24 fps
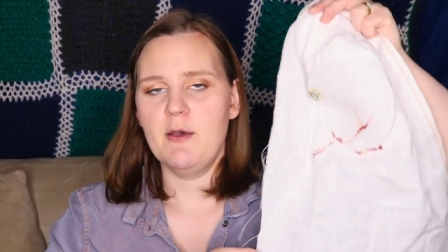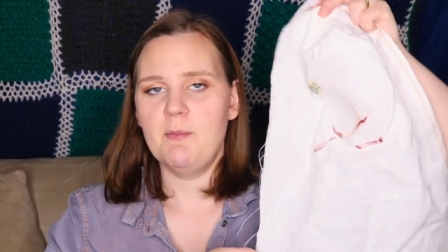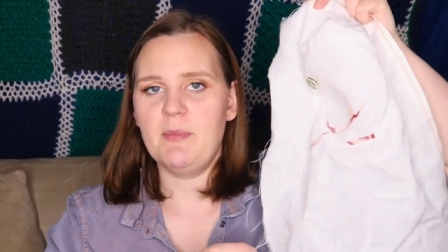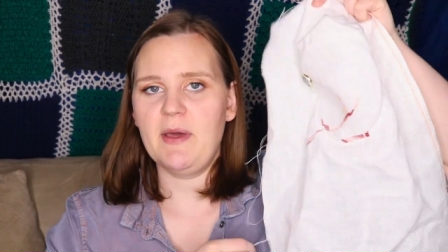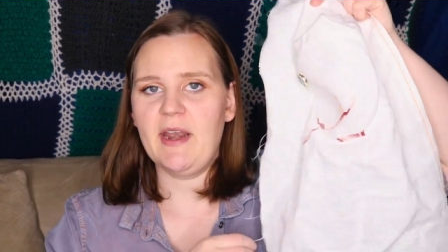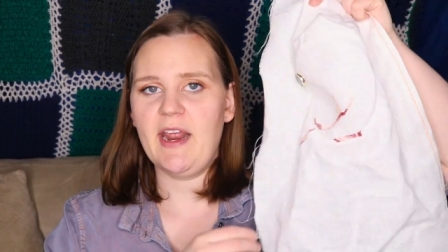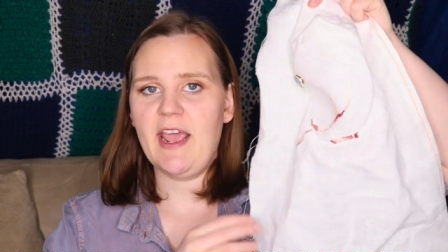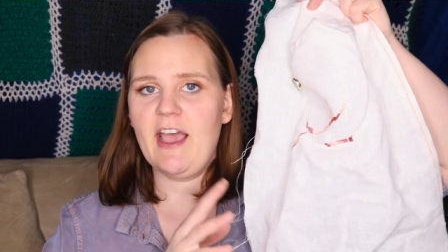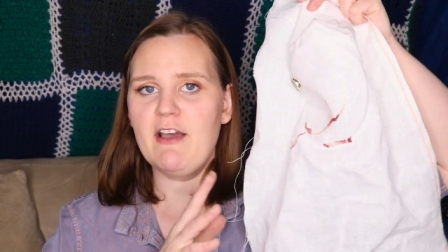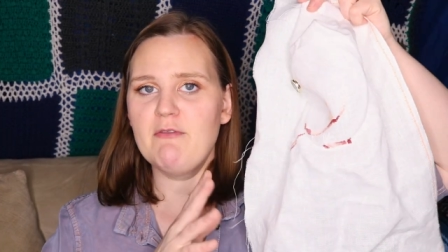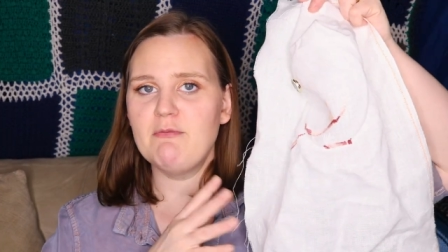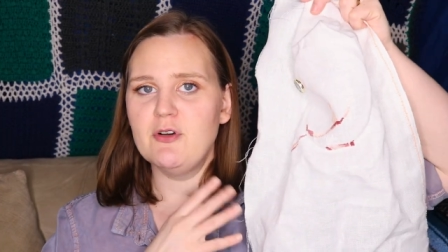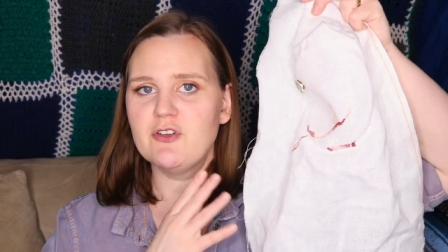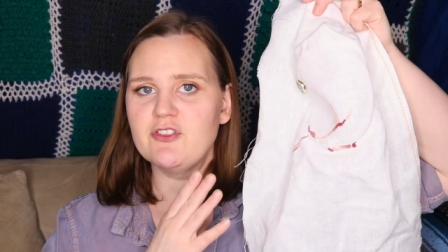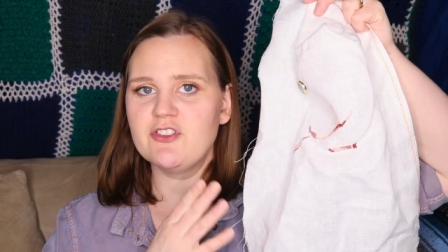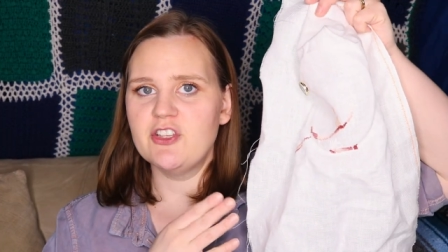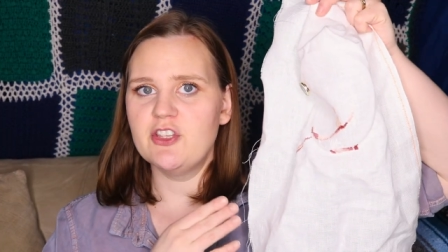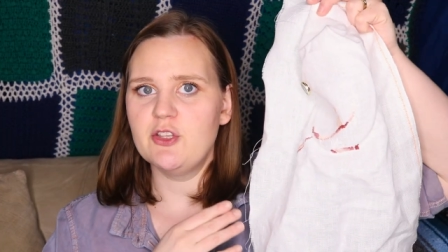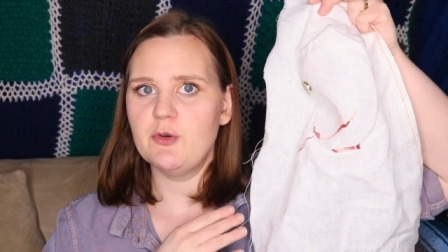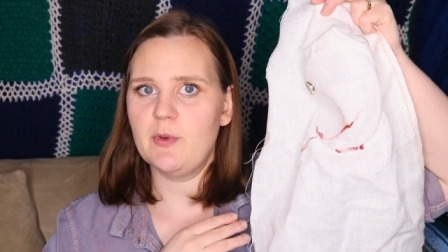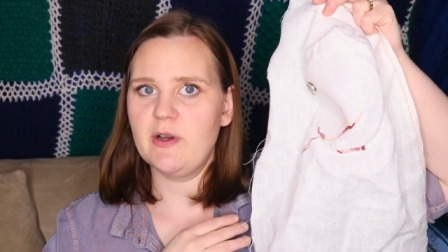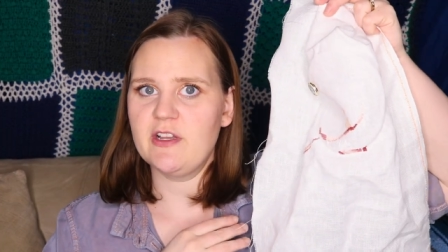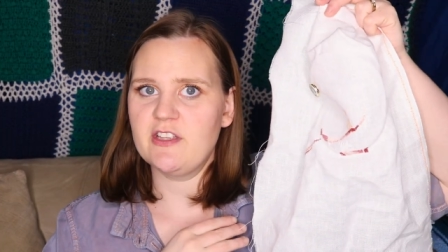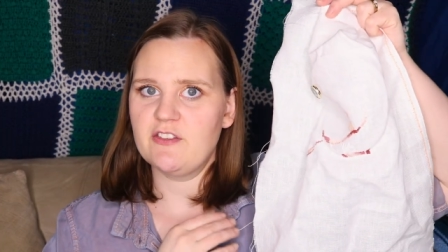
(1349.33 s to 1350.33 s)
but I have most
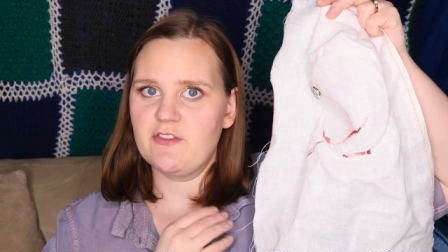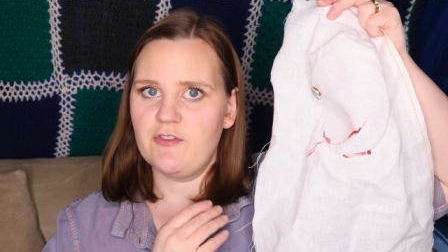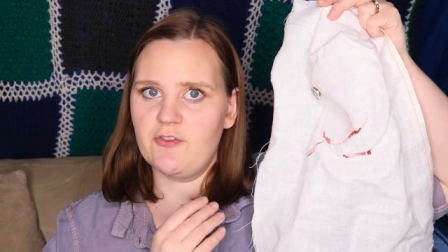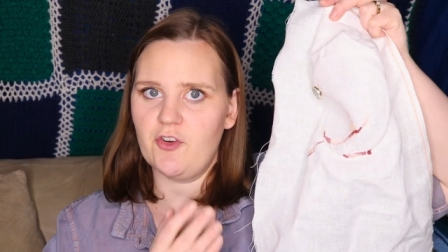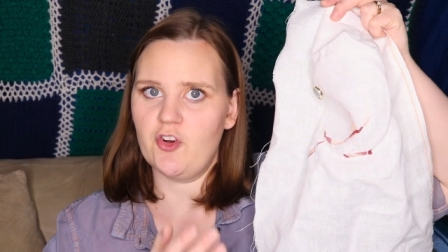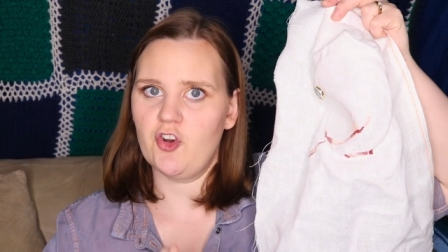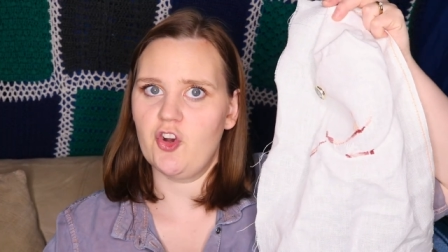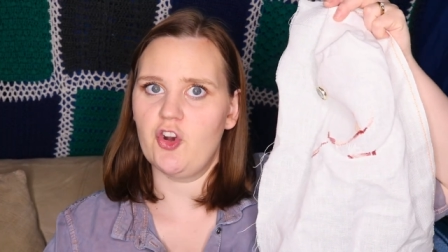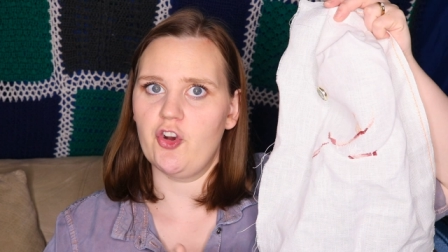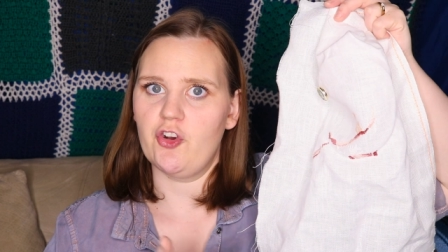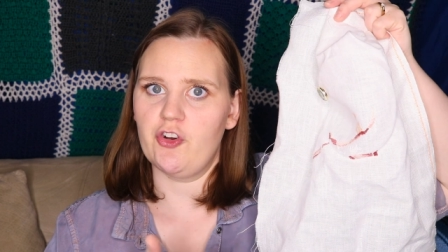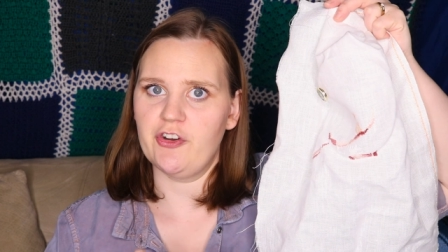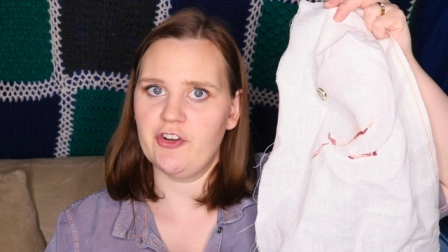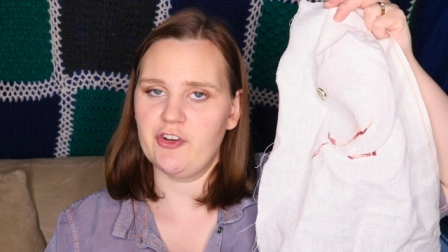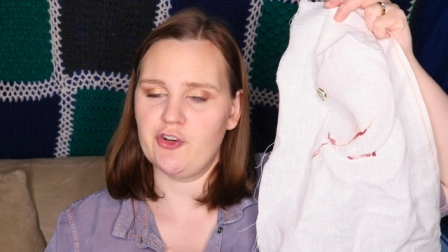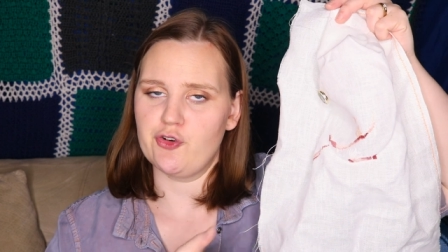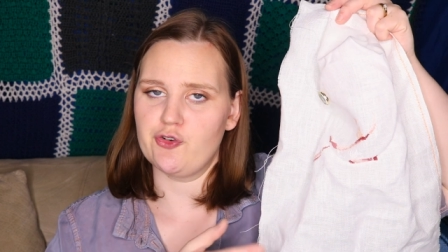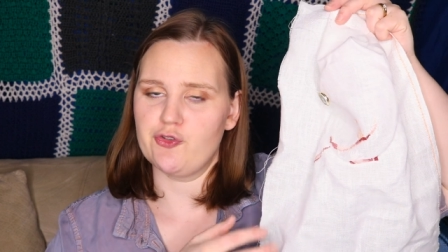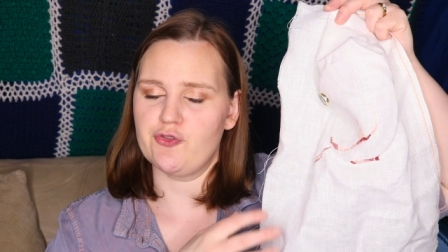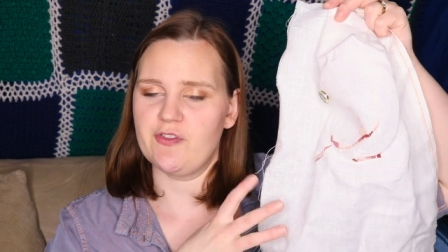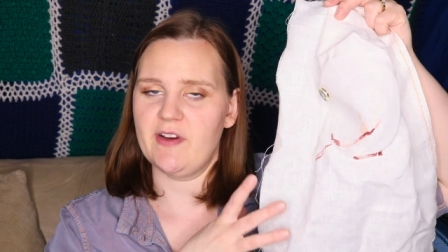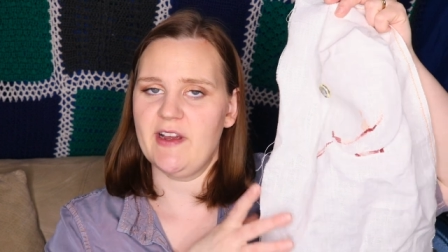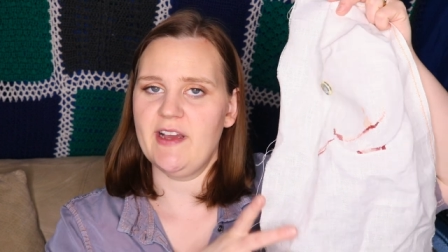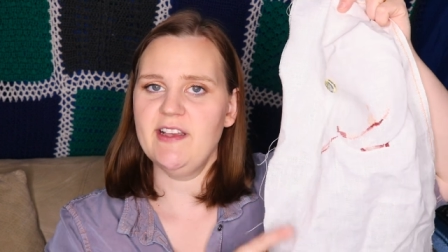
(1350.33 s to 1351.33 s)
of the ones for her and
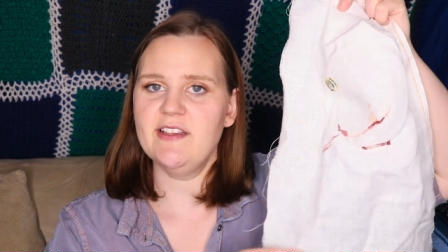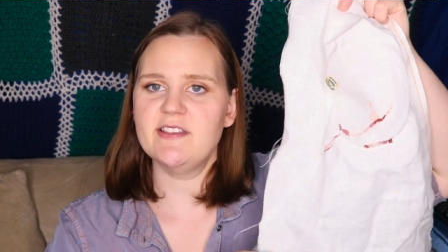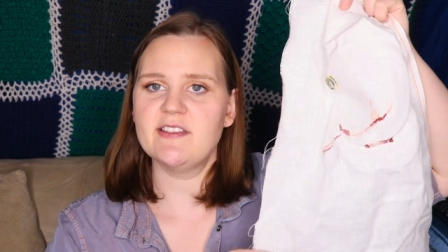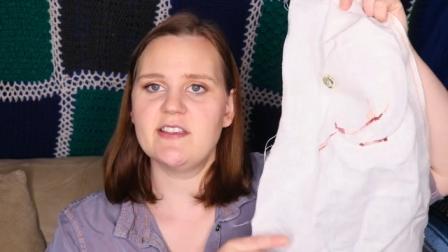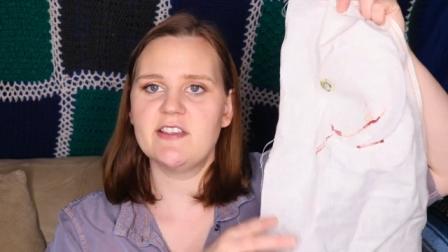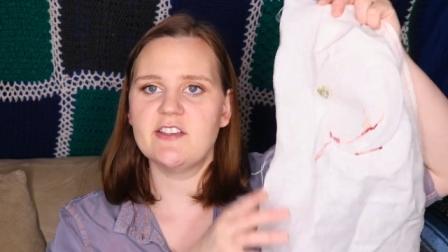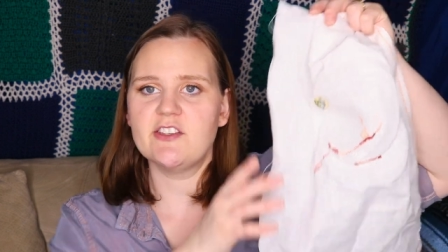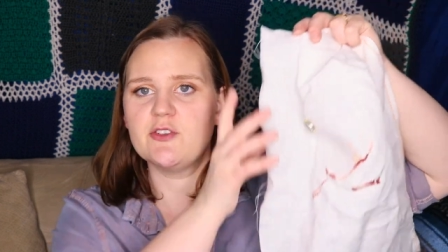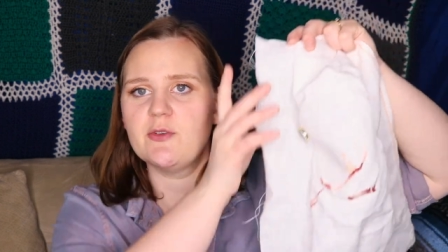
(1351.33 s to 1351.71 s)
her dress.